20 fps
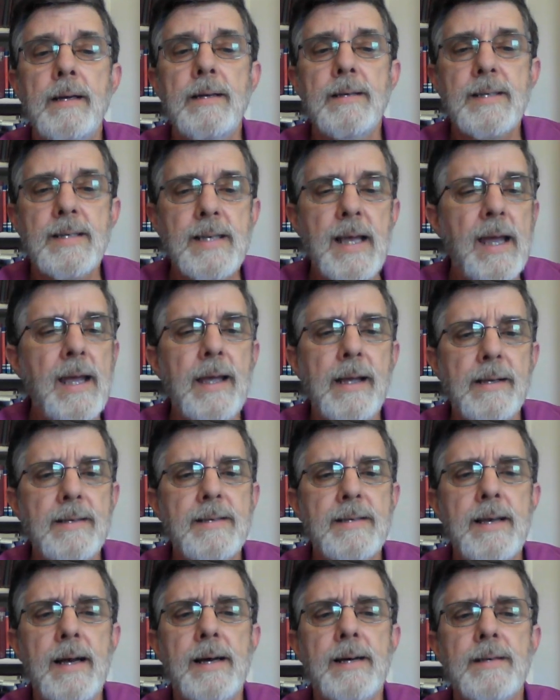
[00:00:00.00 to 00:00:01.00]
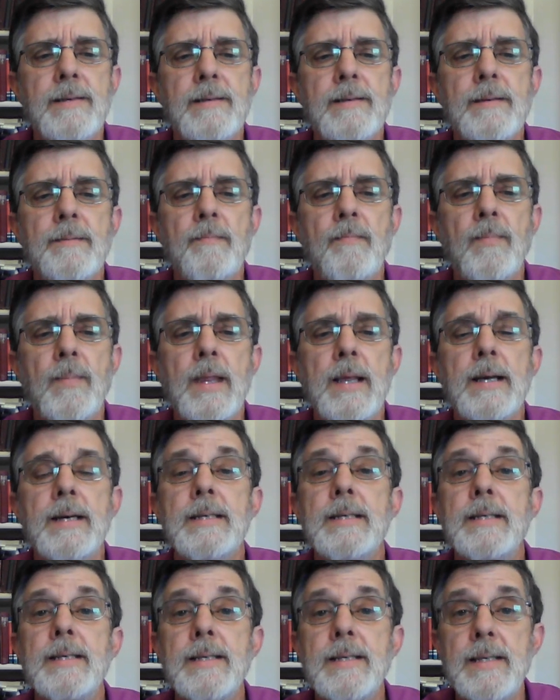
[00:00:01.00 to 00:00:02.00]
His saying says,
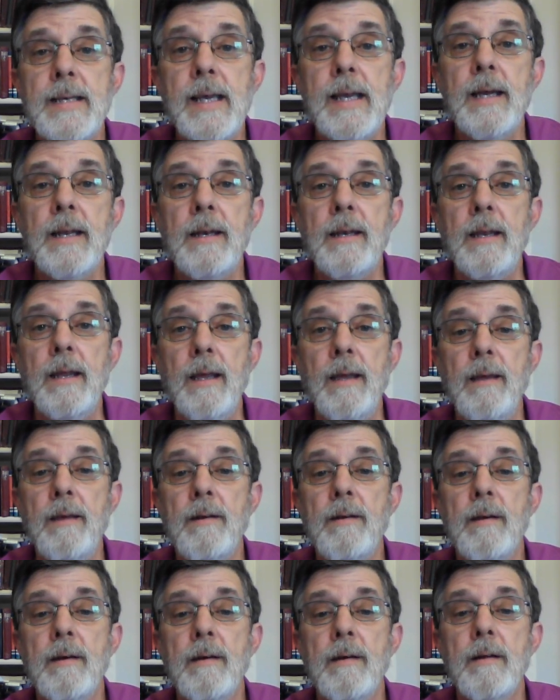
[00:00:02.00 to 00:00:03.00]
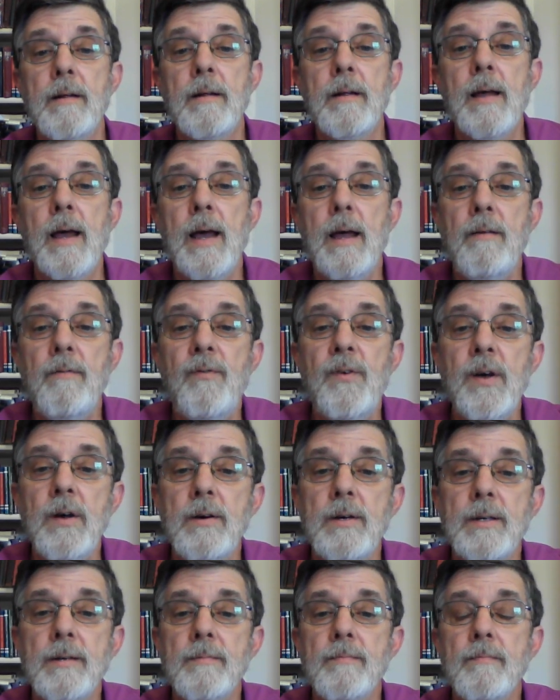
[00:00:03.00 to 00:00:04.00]
see a need and
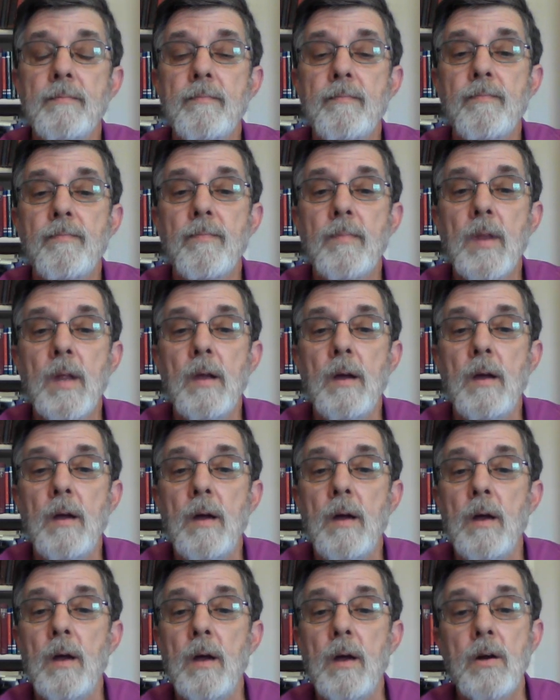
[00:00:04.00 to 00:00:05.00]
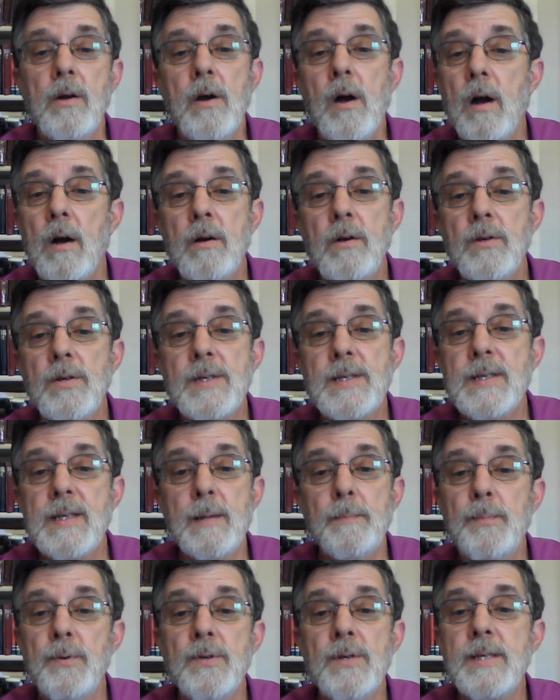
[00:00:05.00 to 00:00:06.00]
fill it. Carl's
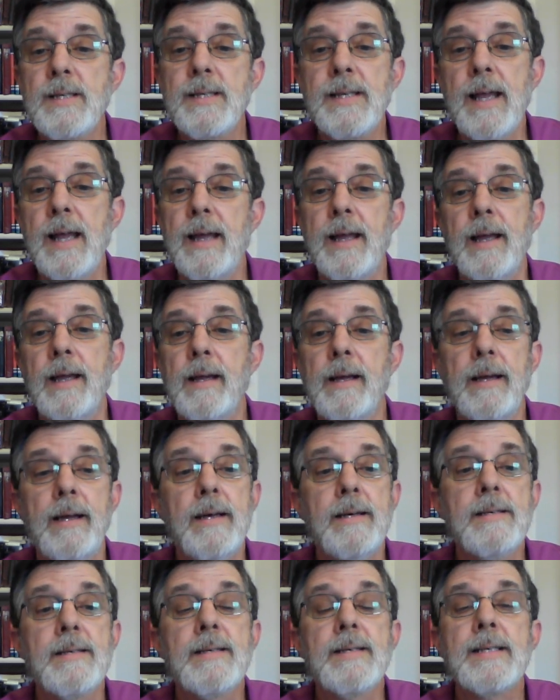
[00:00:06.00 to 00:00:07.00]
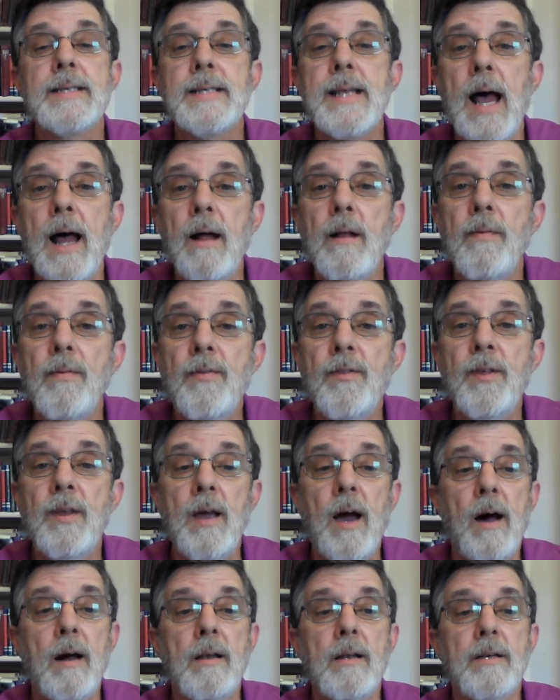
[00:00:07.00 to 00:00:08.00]
simple saying is sound
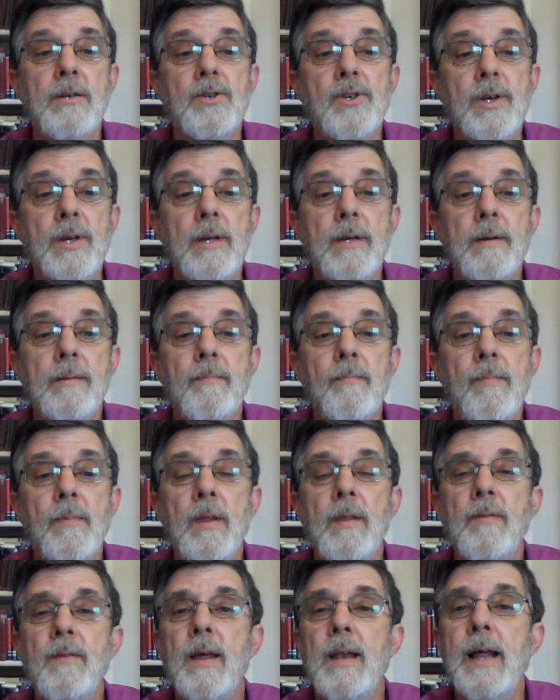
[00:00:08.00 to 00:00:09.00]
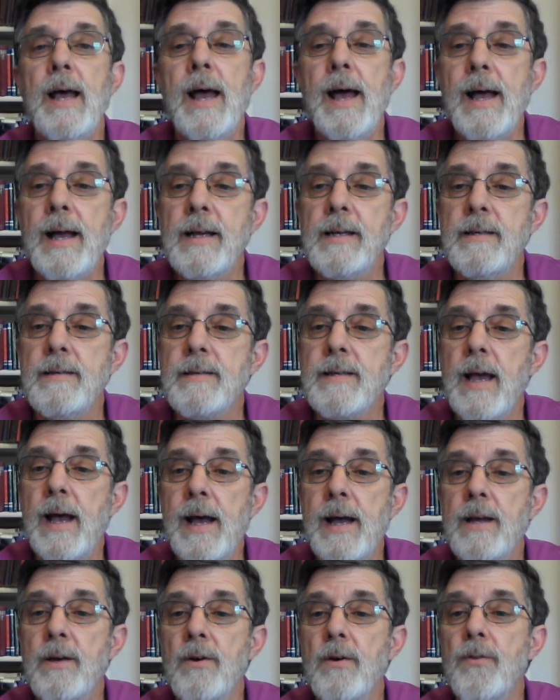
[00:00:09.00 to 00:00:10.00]
theology that is
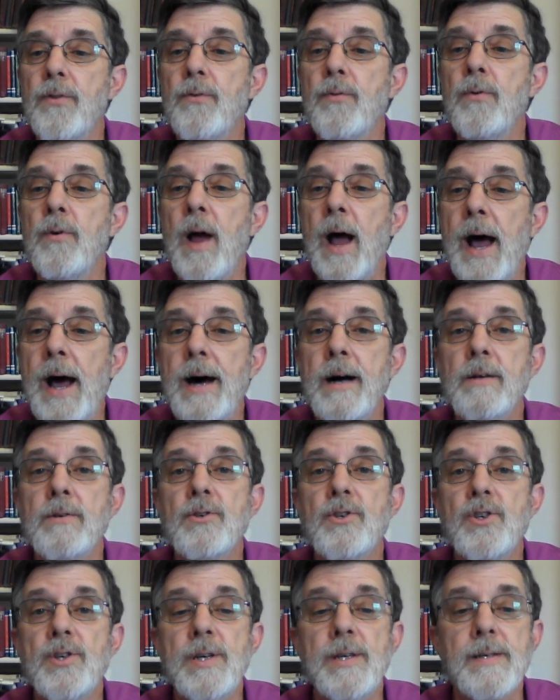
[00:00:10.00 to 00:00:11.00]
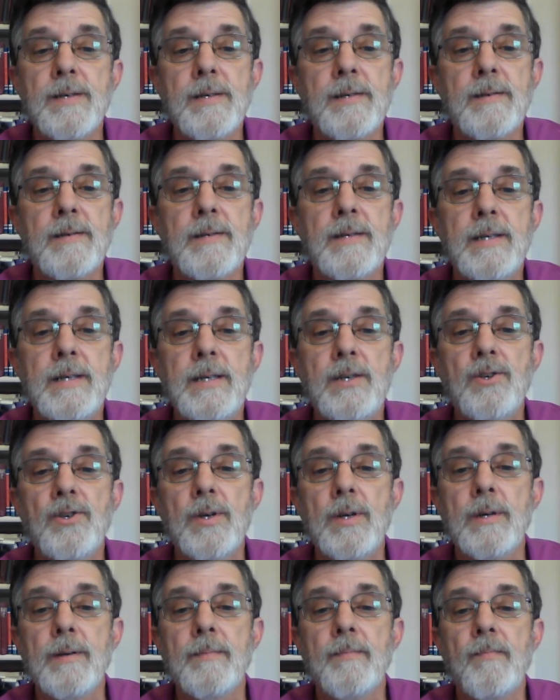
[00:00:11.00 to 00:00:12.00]
echoed throughout Jesus'
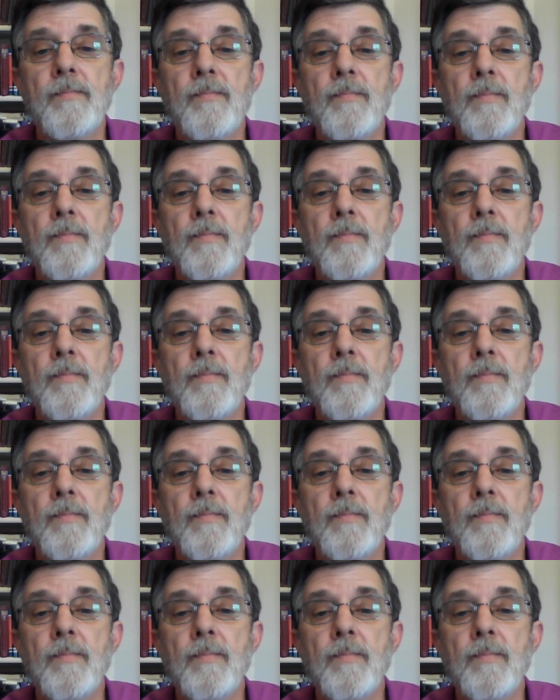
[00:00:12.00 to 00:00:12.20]
teaching.